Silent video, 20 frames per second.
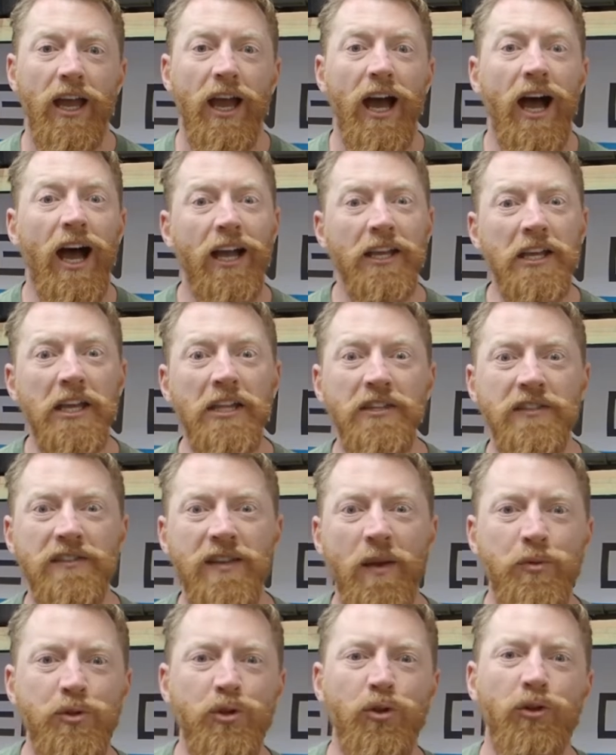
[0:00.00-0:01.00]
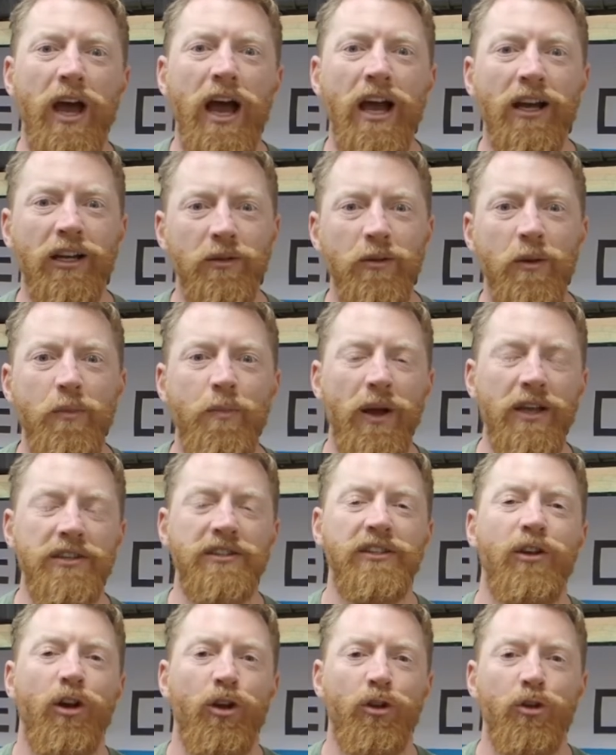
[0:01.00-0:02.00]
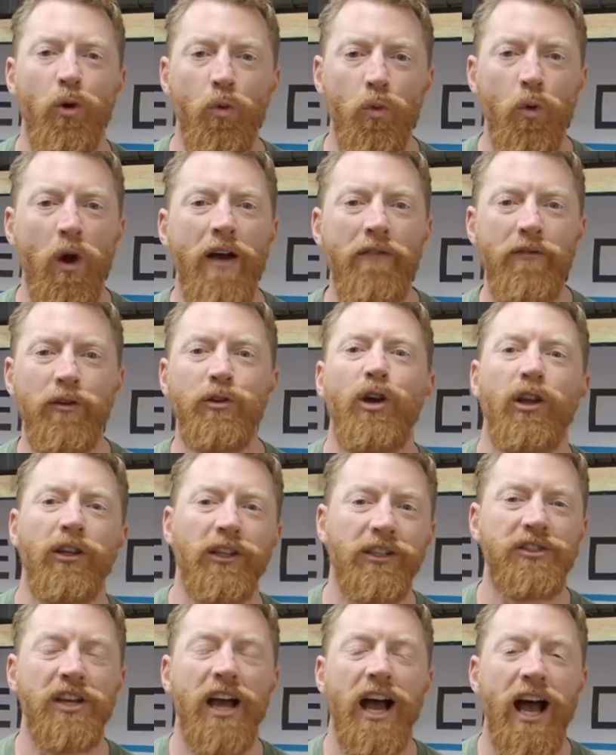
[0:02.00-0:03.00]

Hi, in this episode I'm going to be passing on whatever knowledge